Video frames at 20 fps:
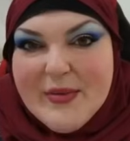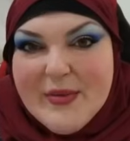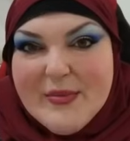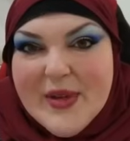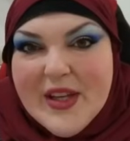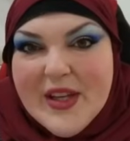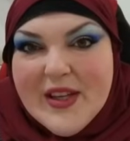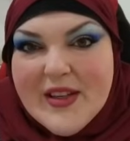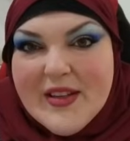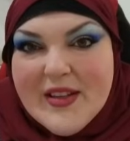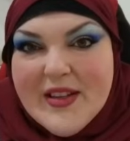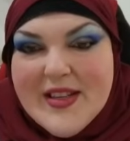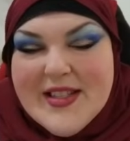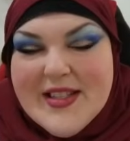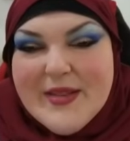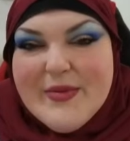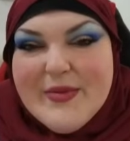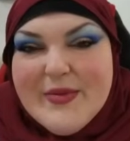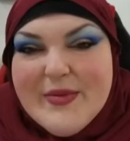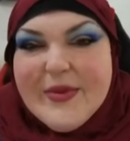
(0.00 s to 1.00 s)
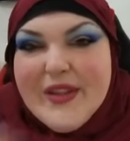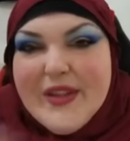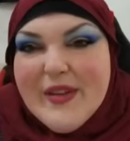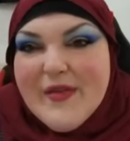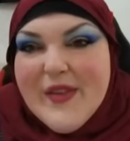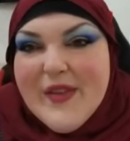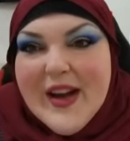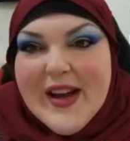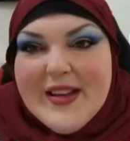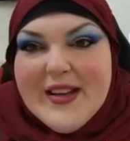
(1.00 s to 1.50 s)
on me because it was really
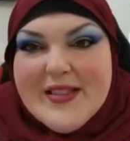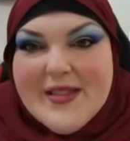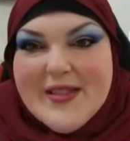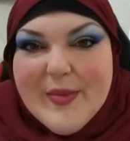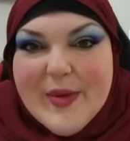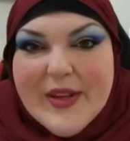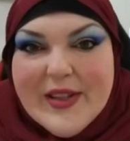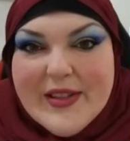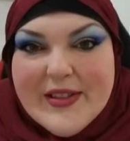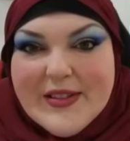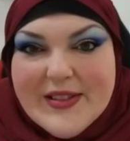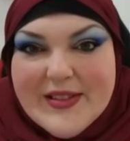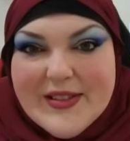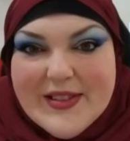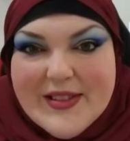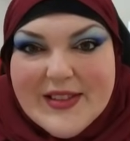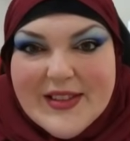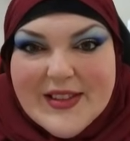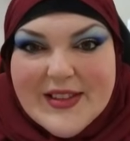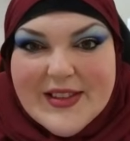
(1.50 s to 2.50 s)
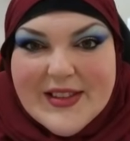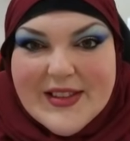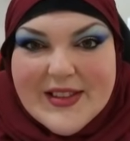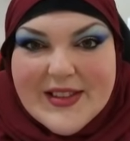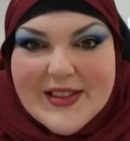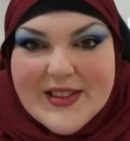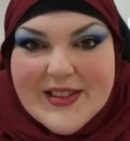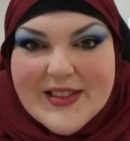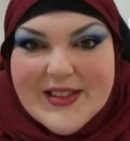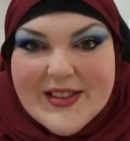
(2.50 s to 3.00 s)
fast, but
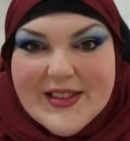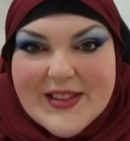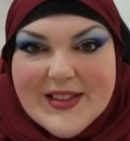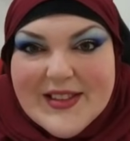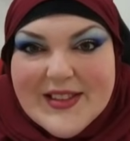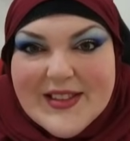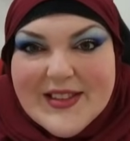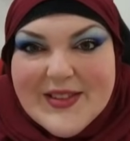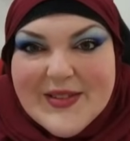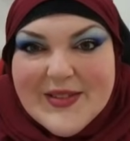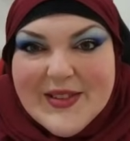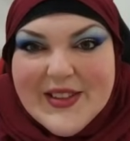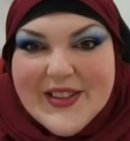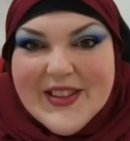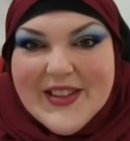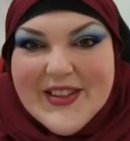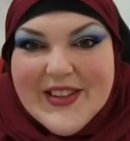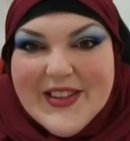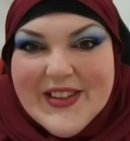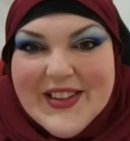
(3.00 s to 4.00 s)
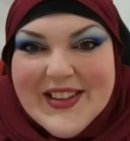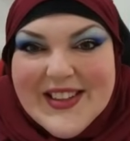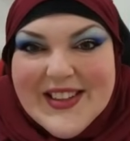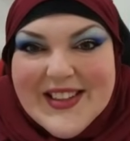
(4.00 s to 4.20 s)
were you